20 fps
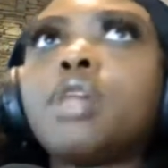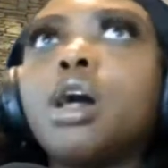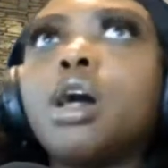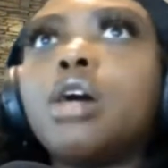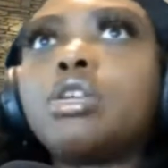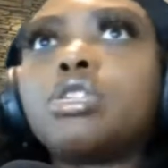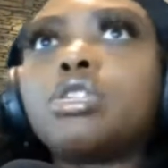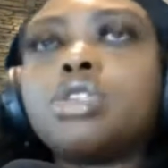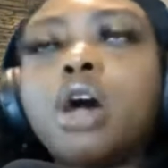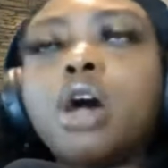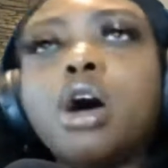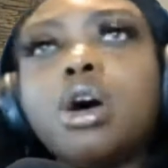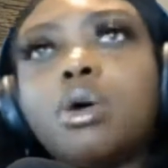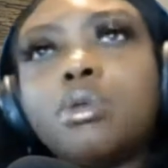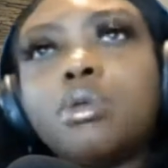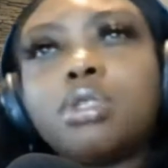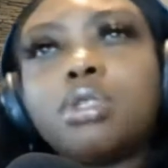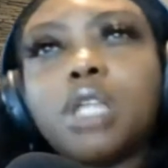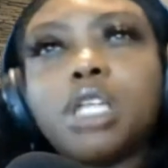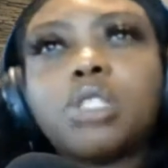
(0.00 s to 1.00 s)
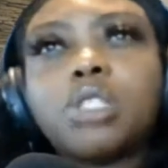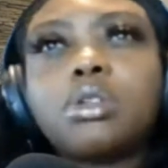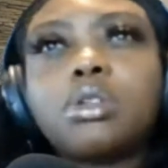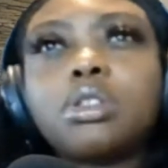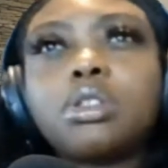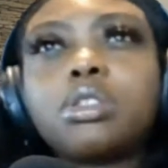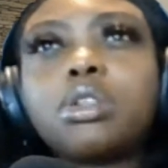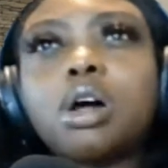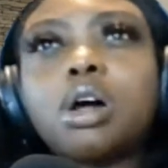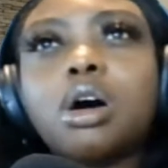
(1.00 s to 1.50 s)
sexual
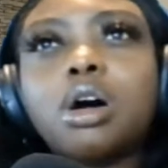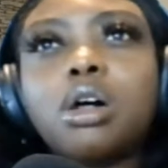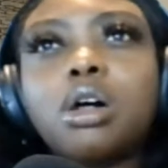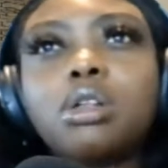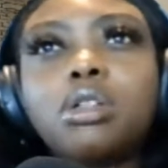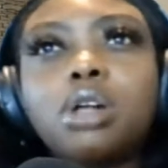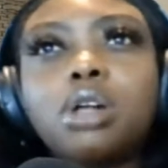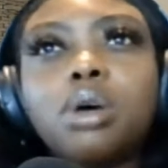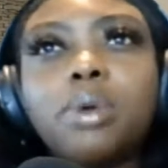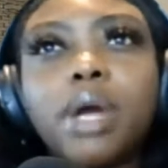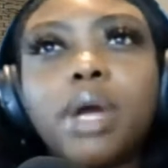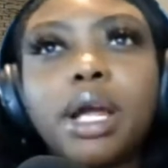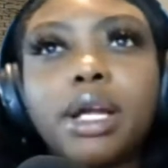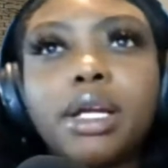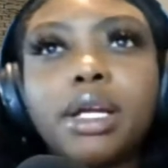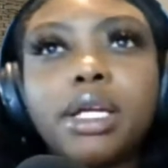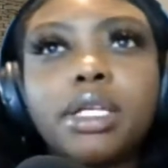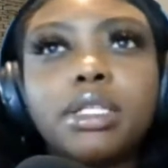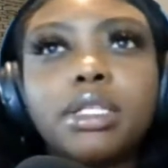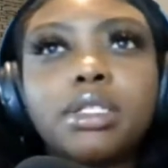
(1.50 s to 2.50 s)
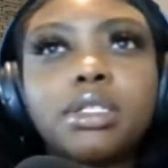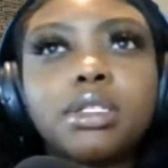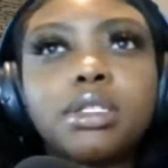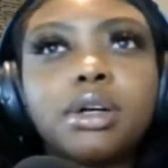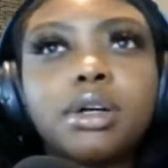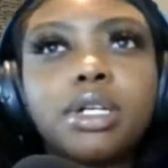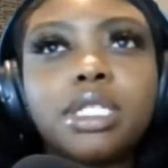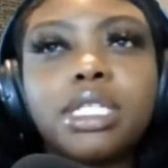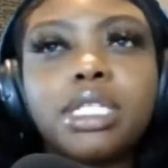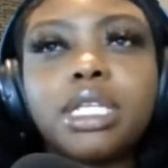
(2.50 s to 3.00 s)
assault awareness
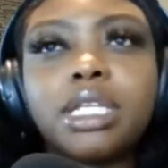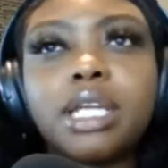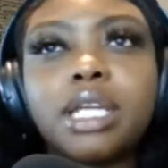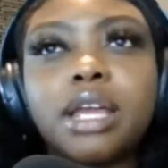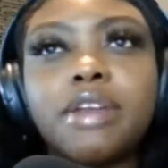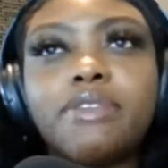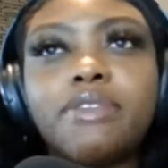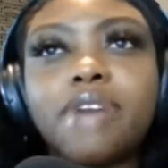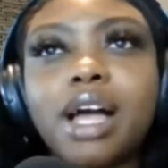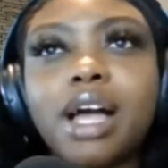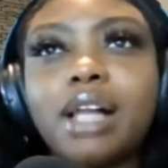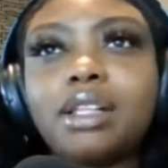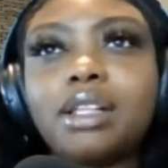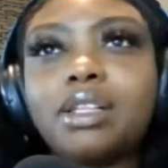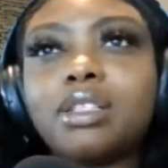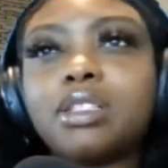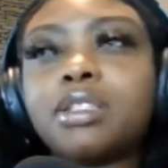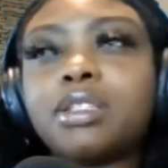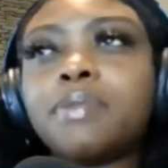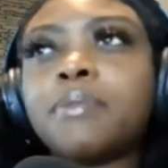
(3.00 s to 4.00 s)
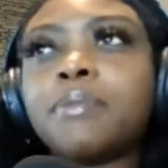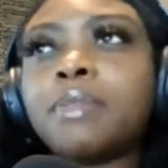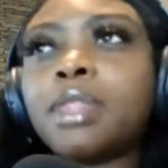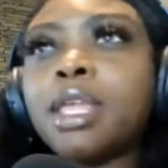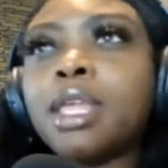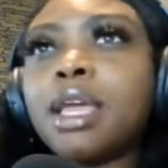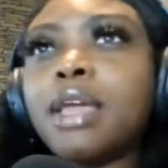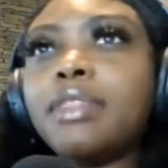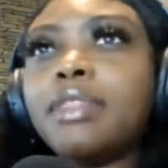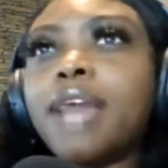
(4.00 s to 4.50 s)
or teen dating violence,
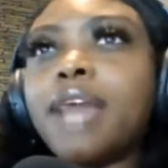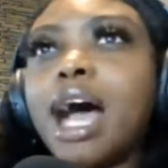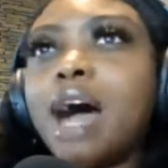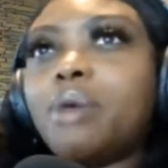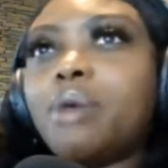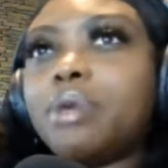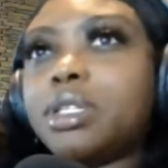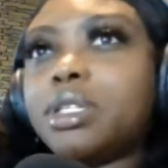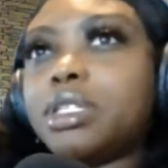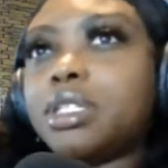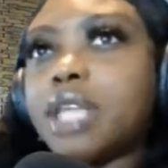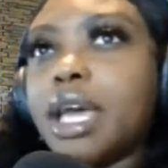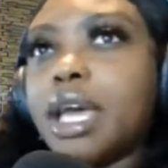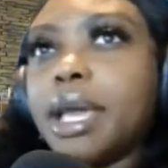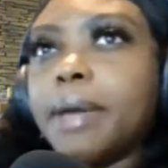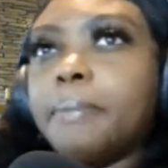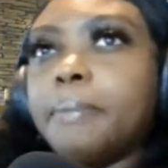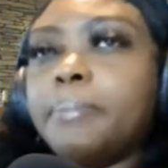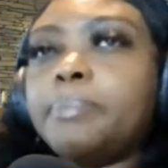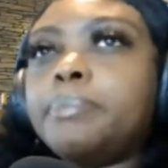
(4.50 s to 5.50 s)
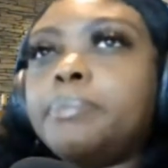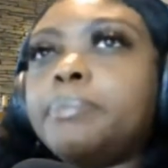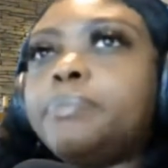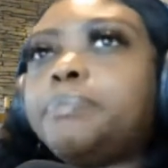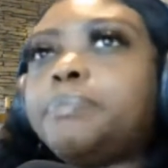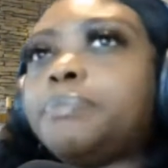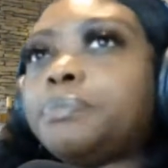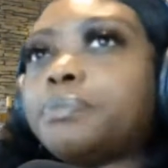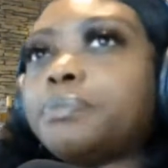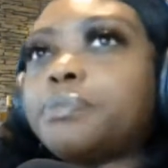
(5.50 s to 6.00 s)
I would say
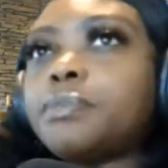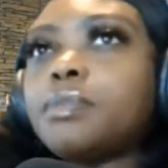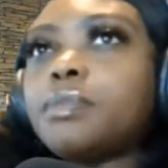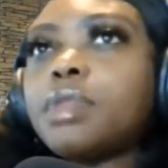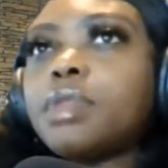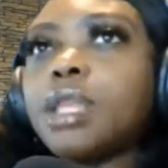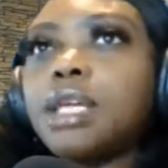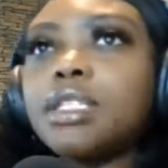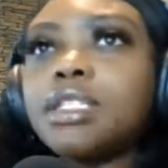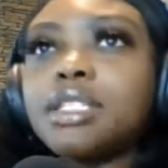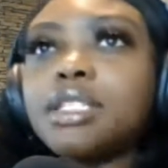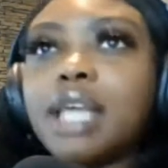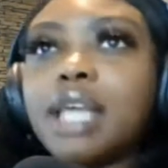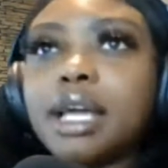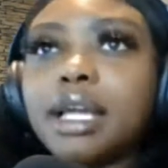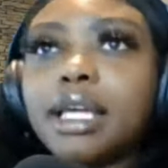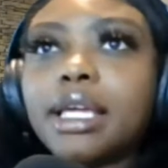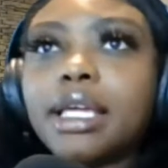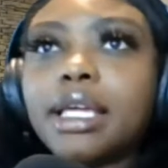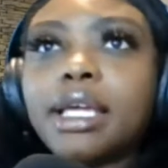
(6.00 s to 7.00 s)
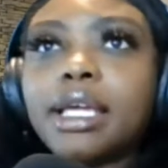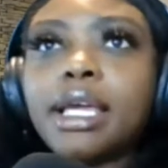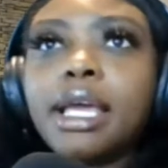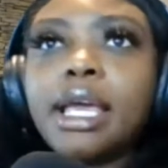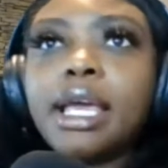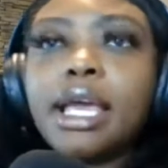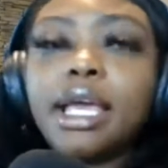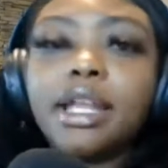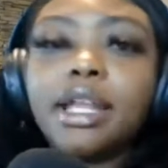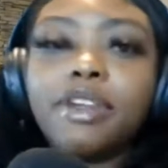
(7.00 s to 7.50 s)
setting
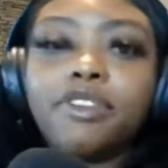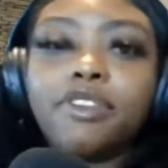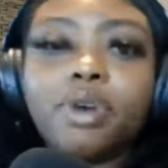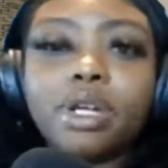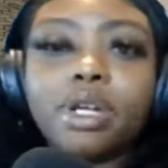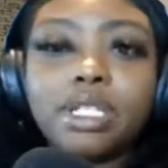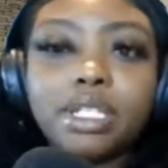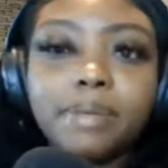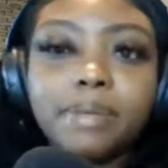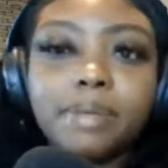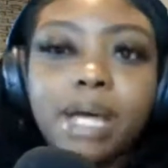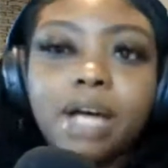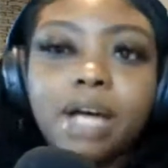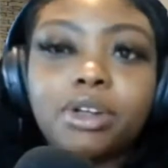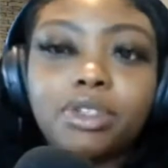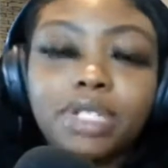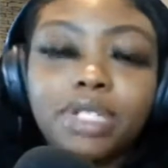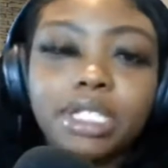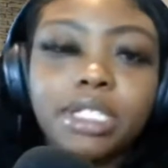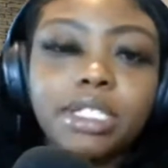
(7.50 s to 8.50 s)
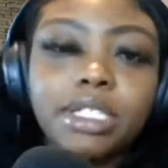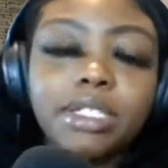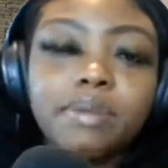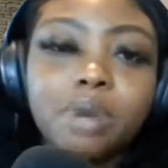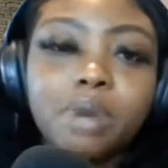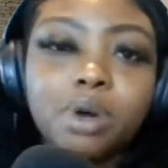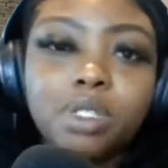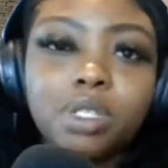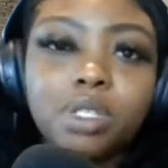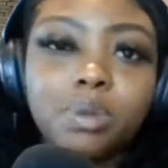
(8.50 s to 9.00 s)
and enforcing boundaries is the
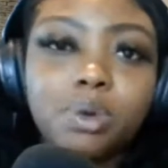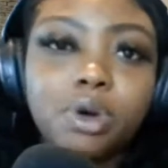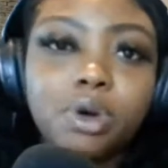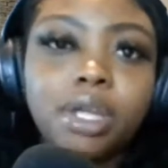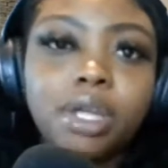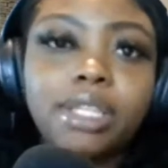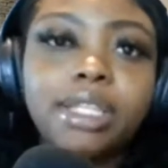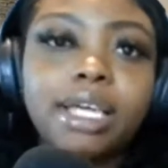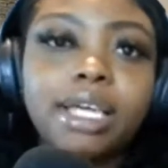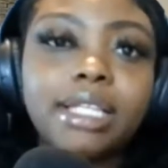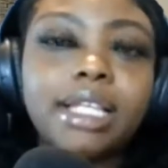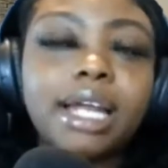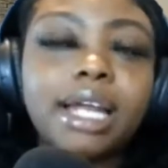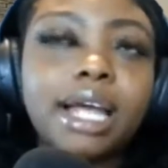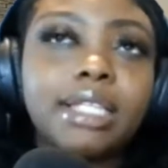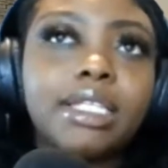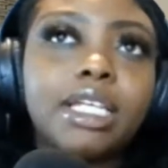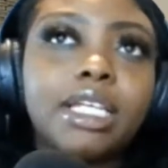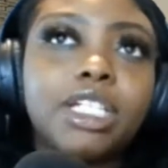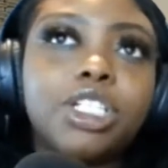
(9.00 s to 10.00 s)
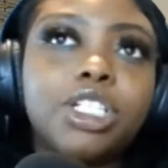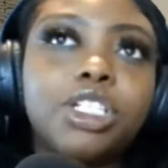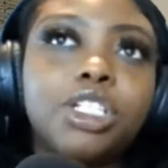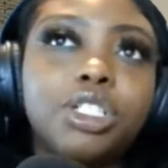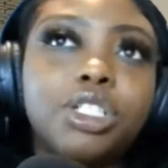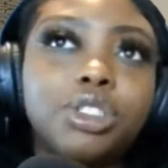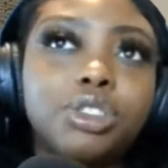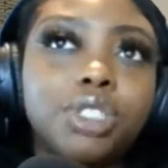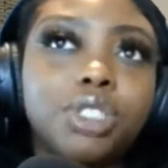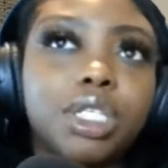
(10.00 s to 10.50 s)
most important thing that I teach
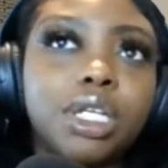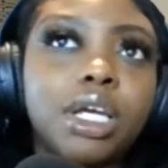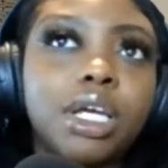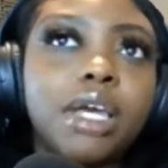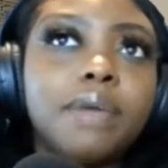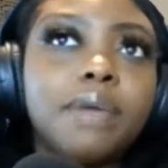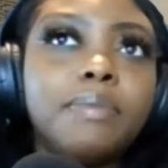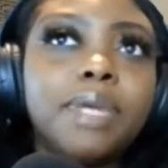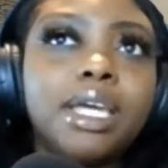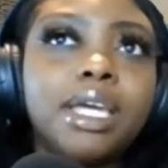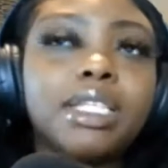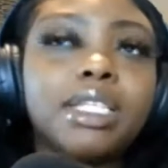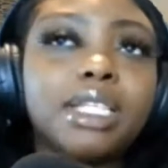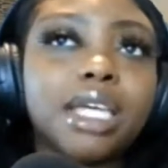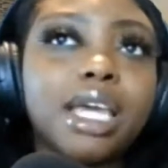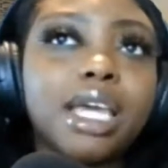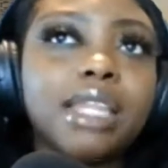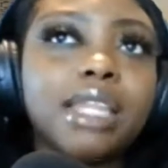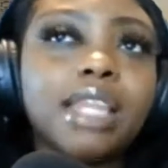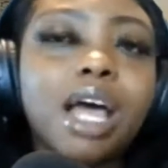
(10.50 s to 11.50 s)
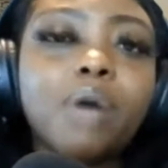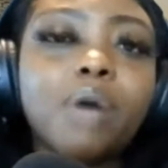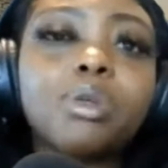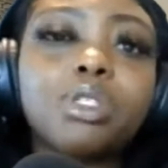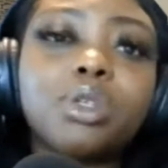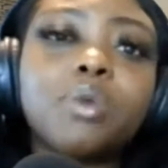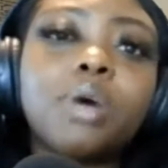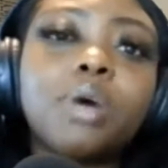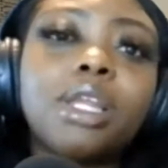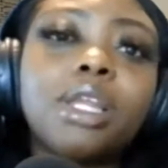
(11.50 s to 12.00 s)
children, because again, that was
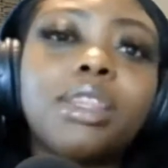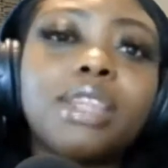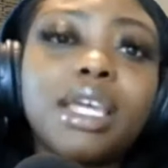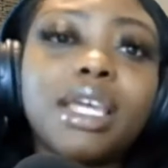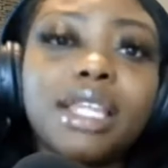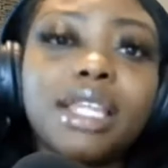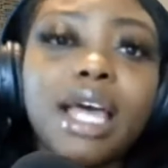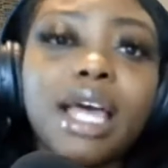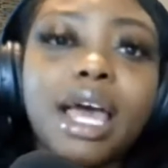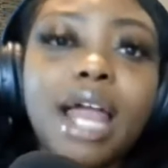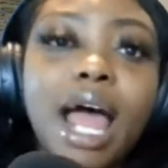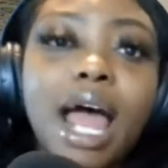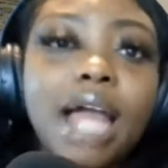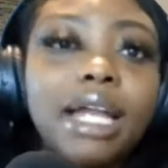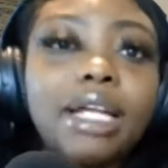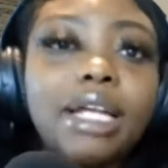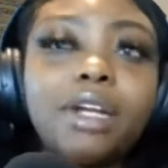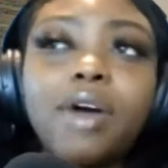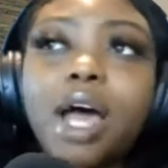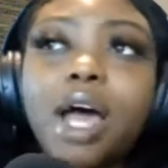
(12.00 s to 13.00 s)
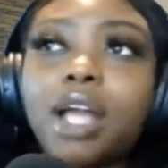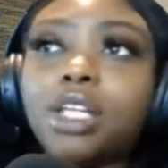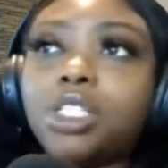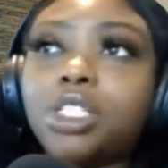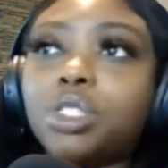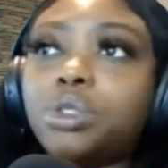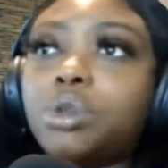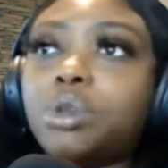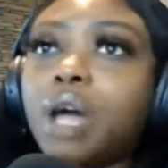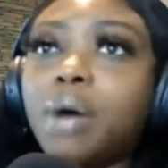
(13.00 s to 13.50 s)
the one thing that I didn't know how to
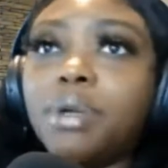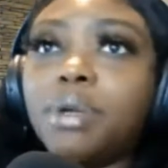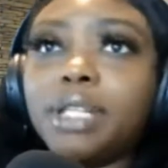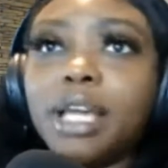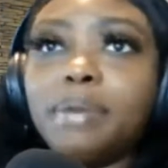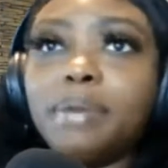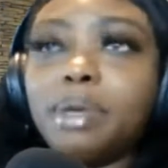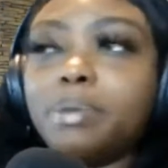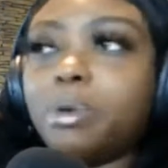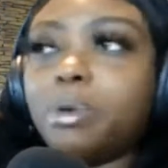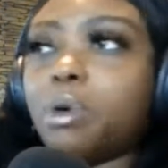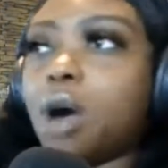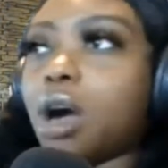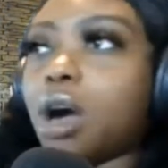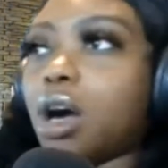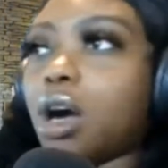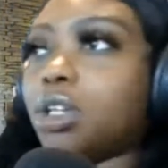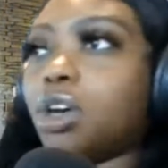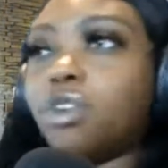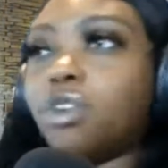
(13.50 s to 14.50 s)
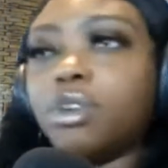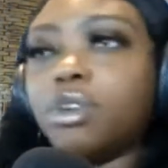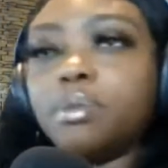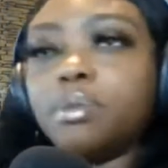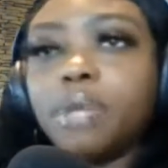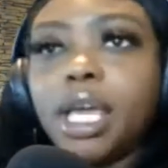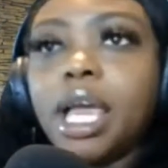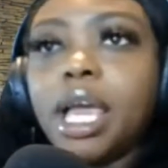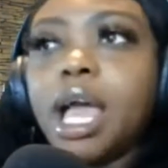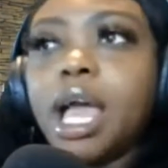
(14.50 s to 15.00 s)
do. I would let people walk all over
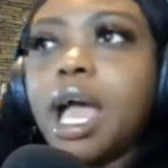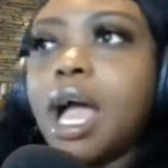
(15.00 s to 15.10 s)
me.